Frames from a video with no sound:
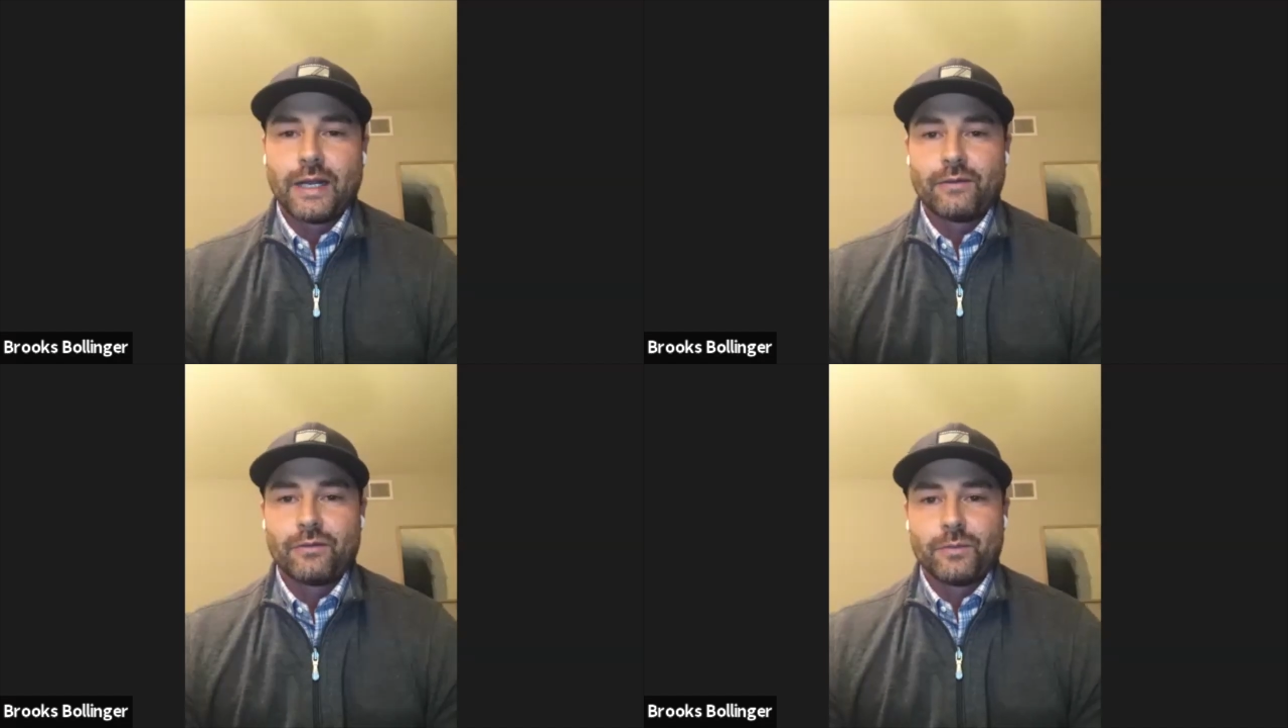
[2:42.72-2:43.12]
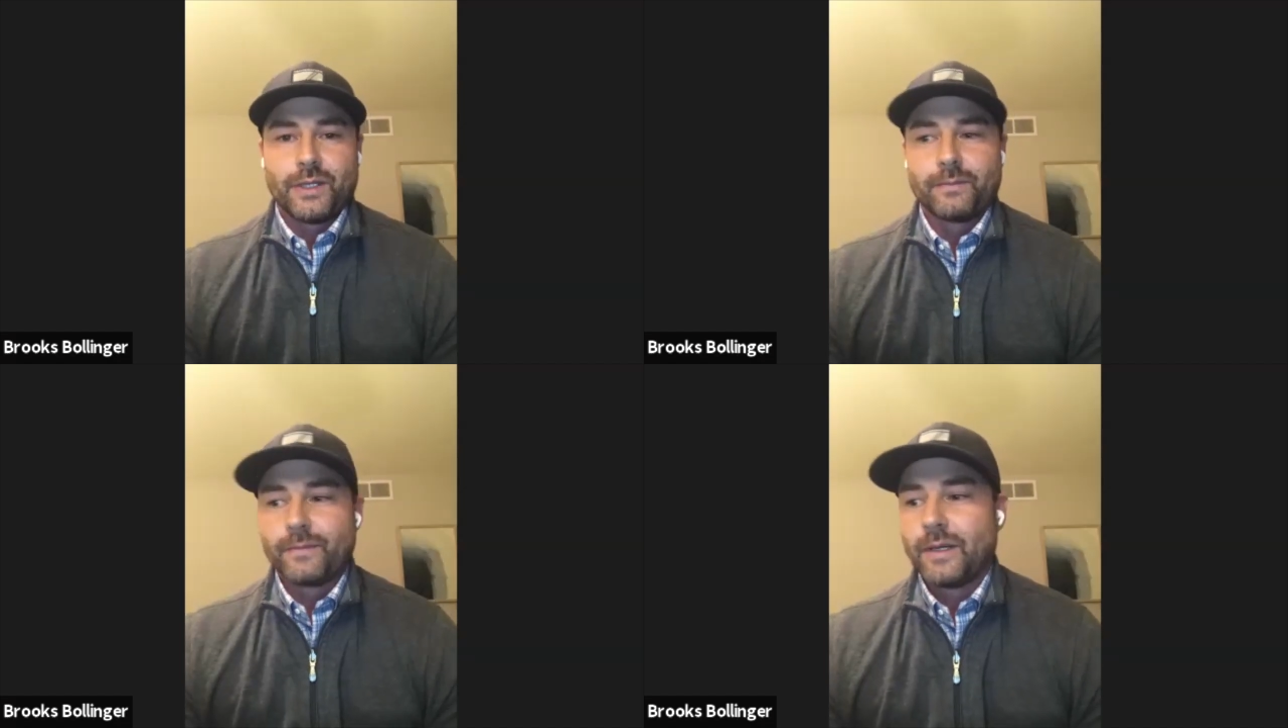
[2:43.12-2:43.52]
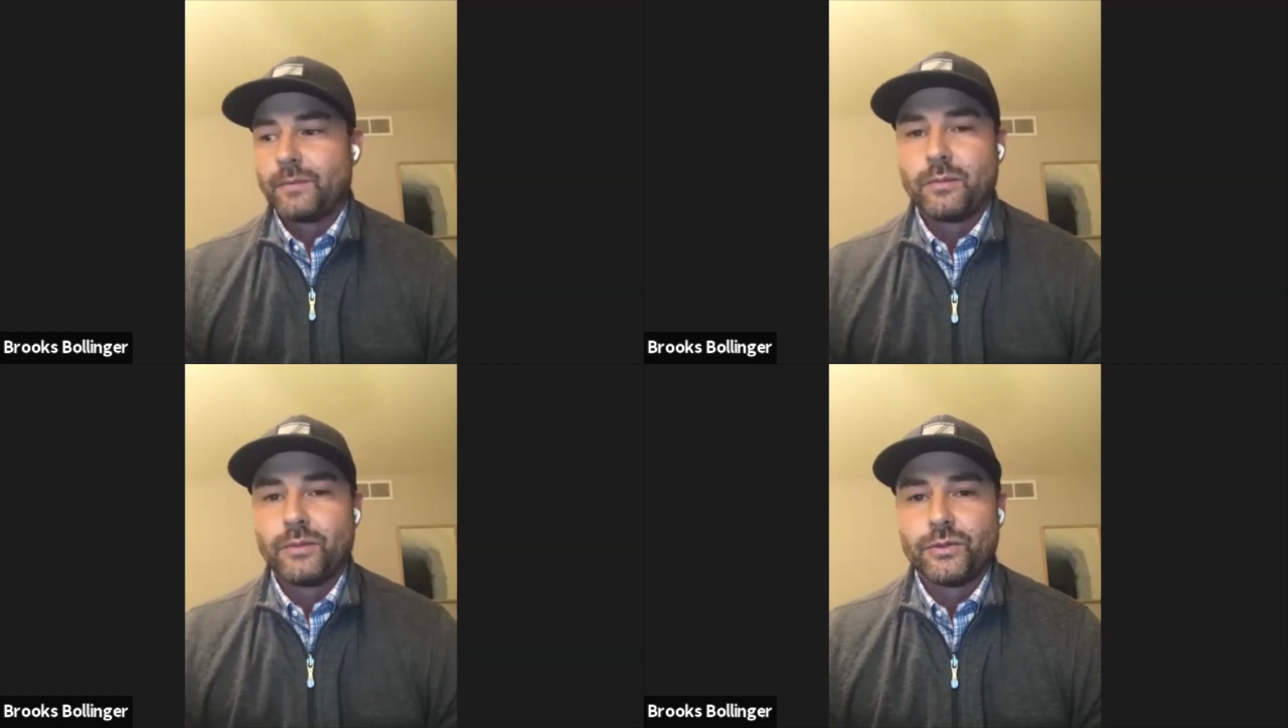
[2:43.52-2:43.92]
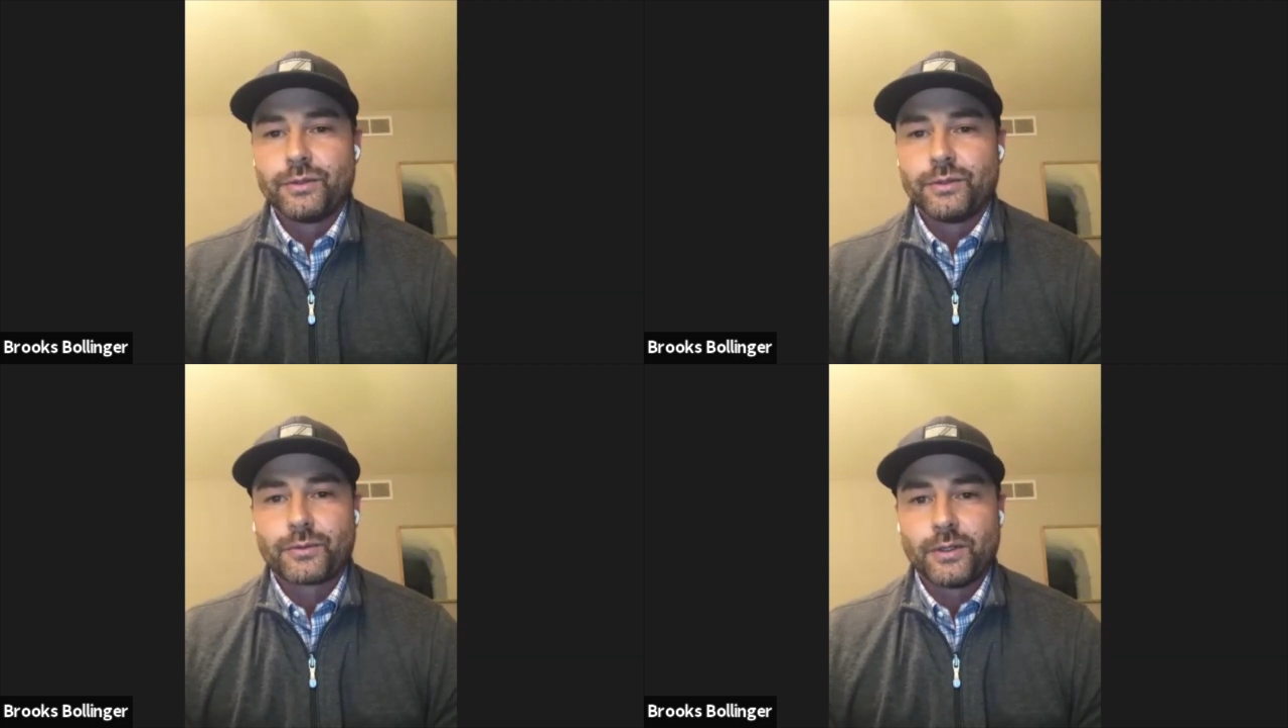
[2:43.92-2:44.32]
for having me. I'm humbled
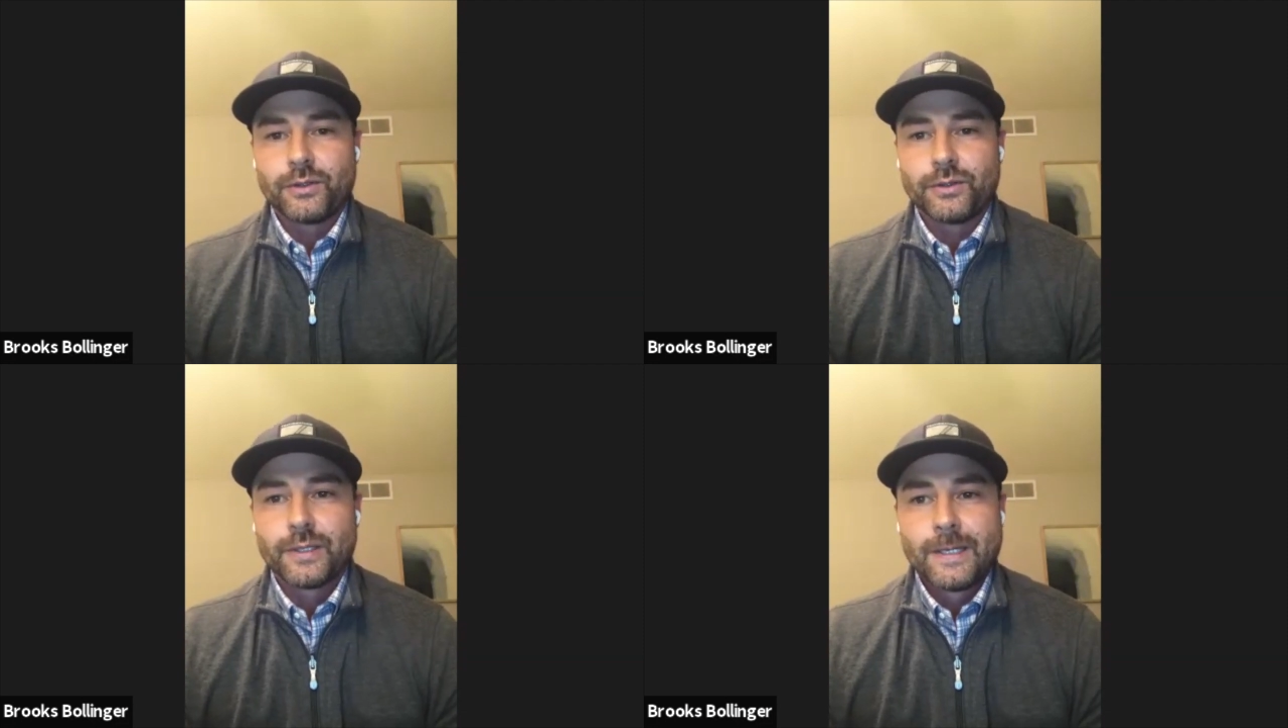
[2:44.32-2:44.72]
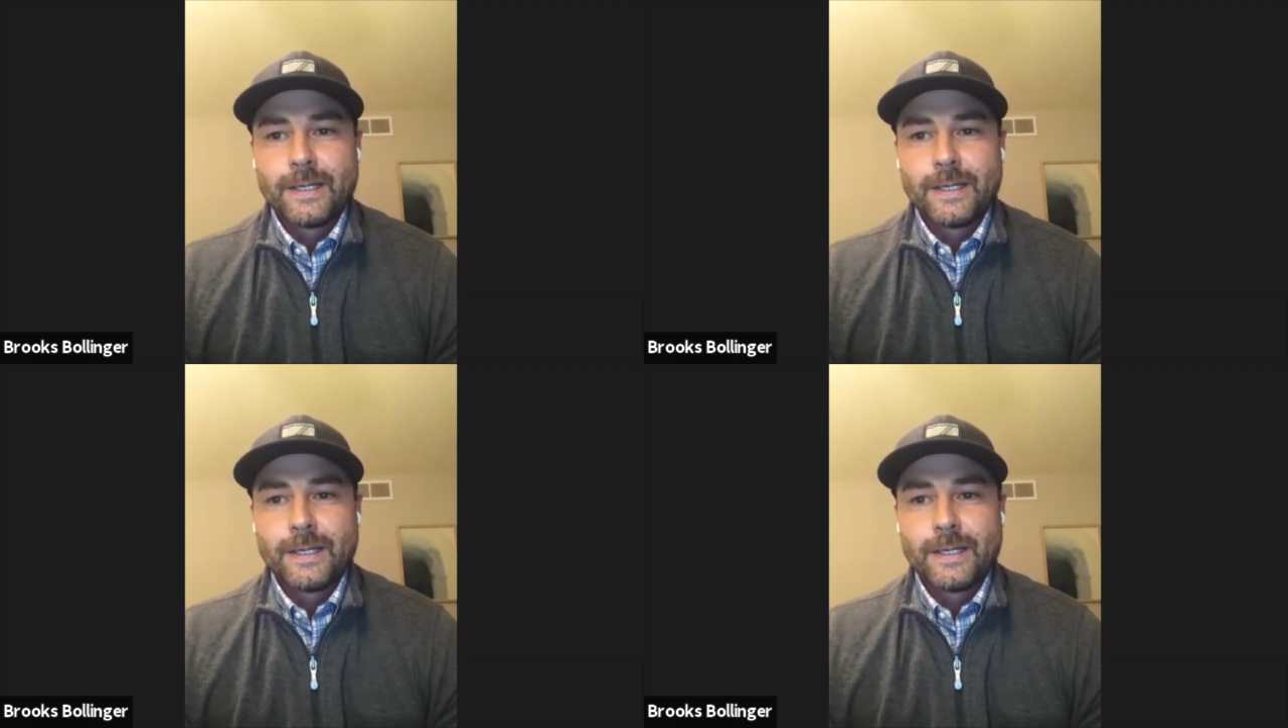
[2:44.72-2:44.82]
and thrilled